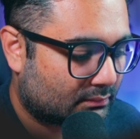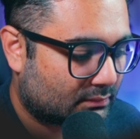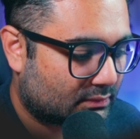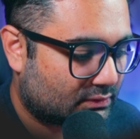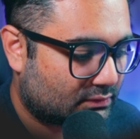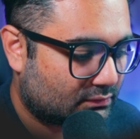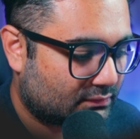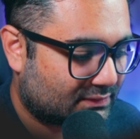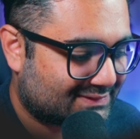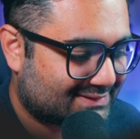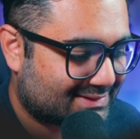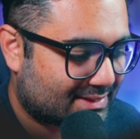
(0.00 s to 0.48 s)

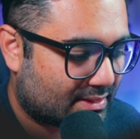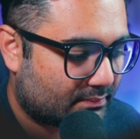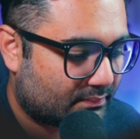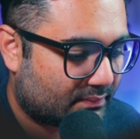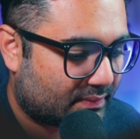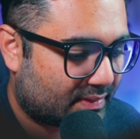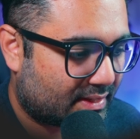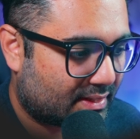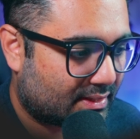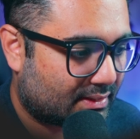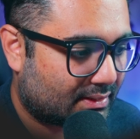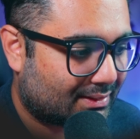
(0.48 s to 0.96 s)
do the same
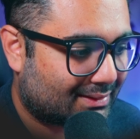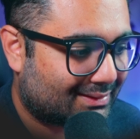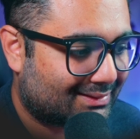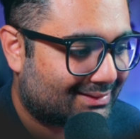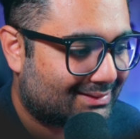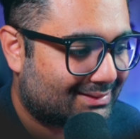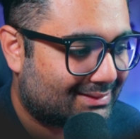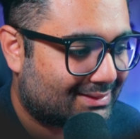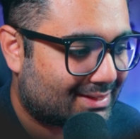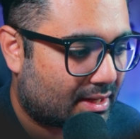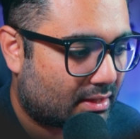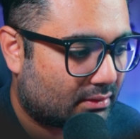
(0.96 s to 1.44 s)
thing,
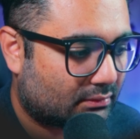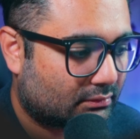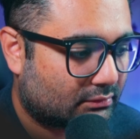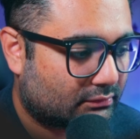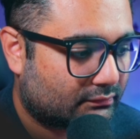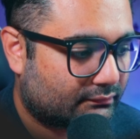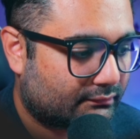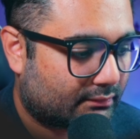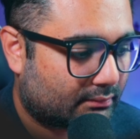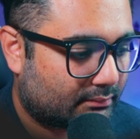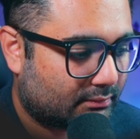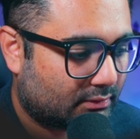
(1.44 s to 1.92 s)
download
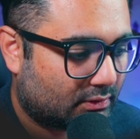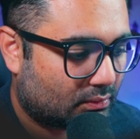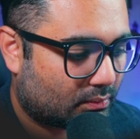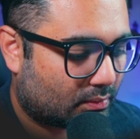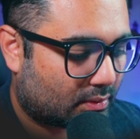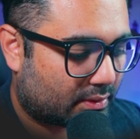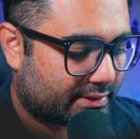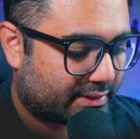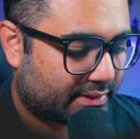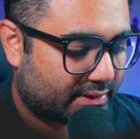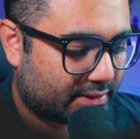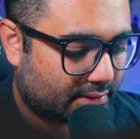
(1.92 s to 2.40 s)
from
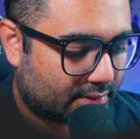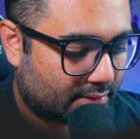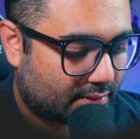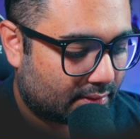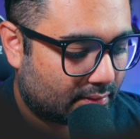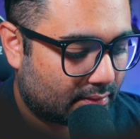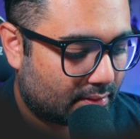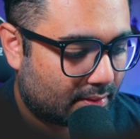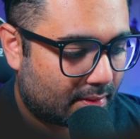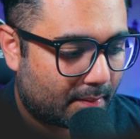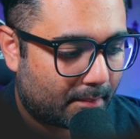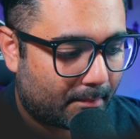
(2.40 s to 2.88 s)

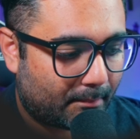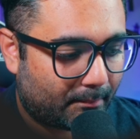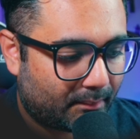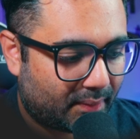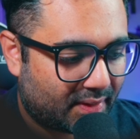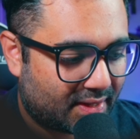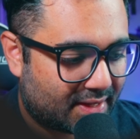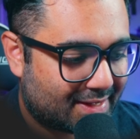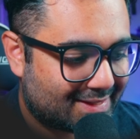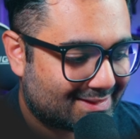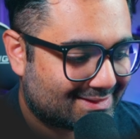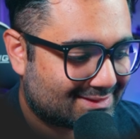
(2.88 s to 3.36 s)
URL,
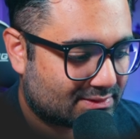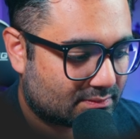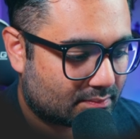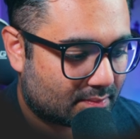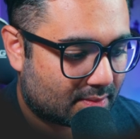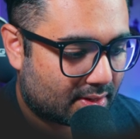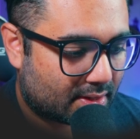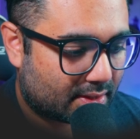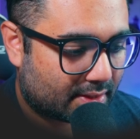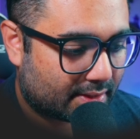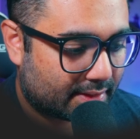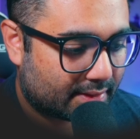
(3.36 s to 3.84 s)
paste
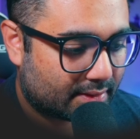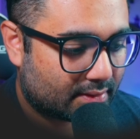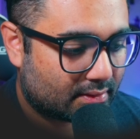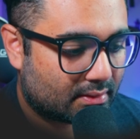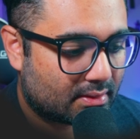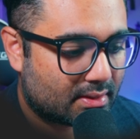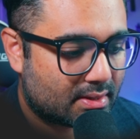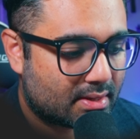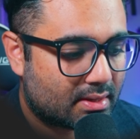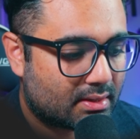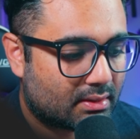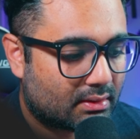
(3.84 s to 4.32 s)
my
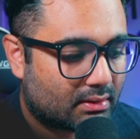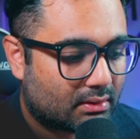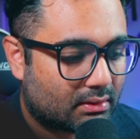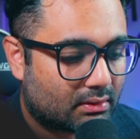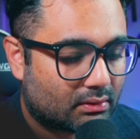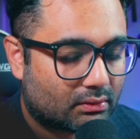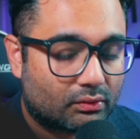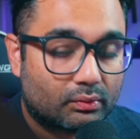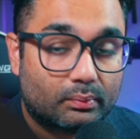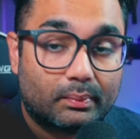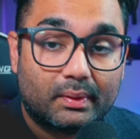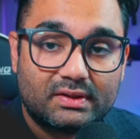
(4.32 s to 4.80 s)

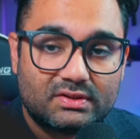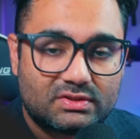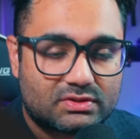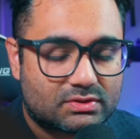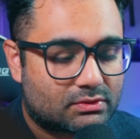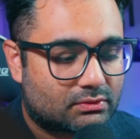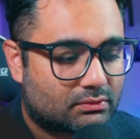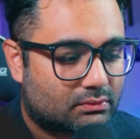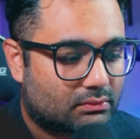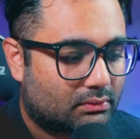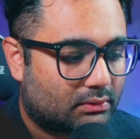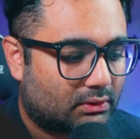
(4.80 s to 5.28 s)

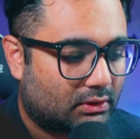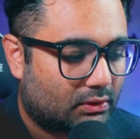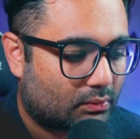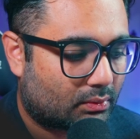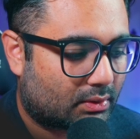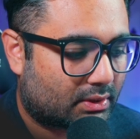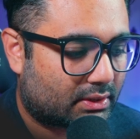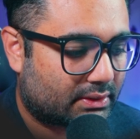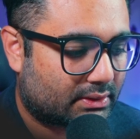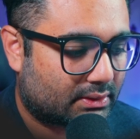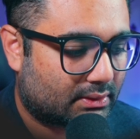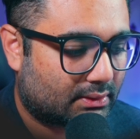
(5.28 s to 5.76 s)
Ubuntu
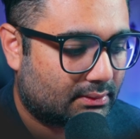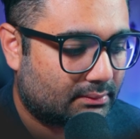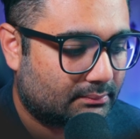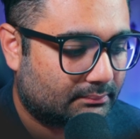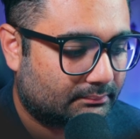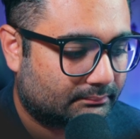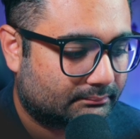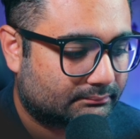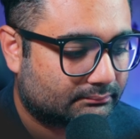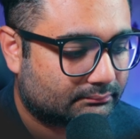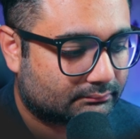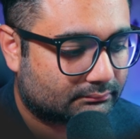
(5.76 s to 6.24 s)
URL,
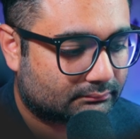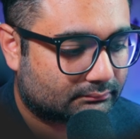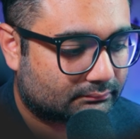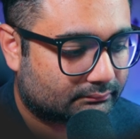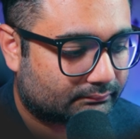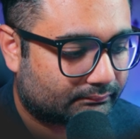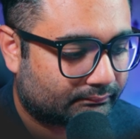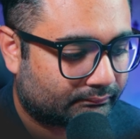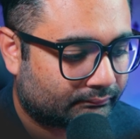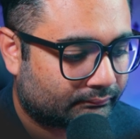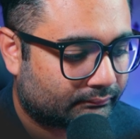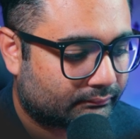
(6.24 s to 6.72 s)

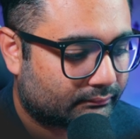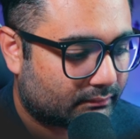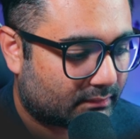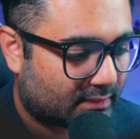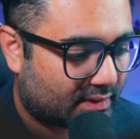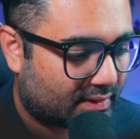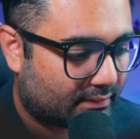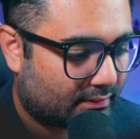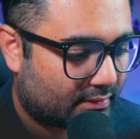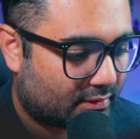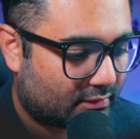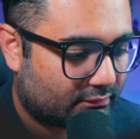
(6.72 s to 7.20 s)

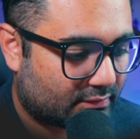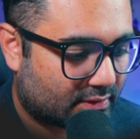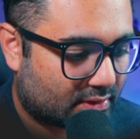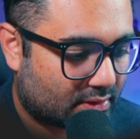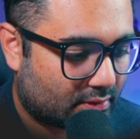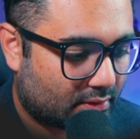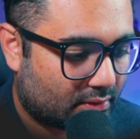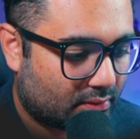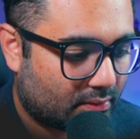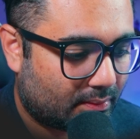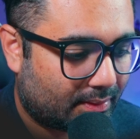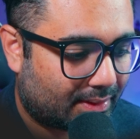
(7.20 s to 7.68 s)
and there we
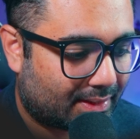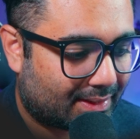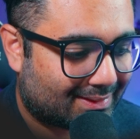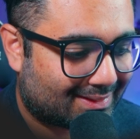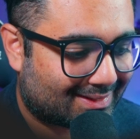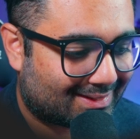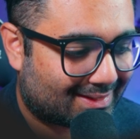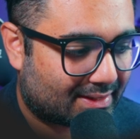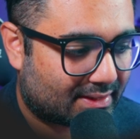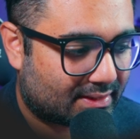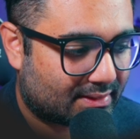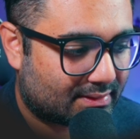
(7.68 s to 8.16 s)
go. And
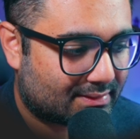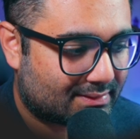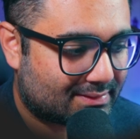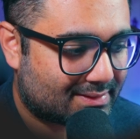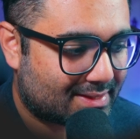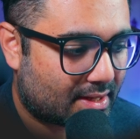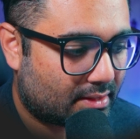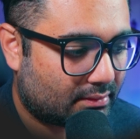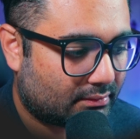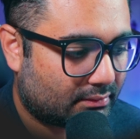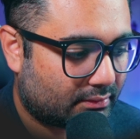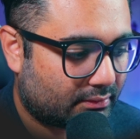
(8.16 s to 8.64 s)
then I hit
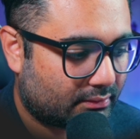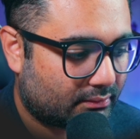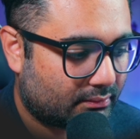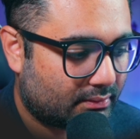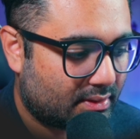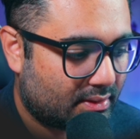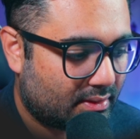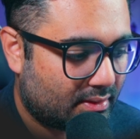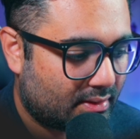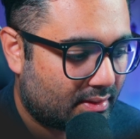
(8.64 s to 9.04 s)
download,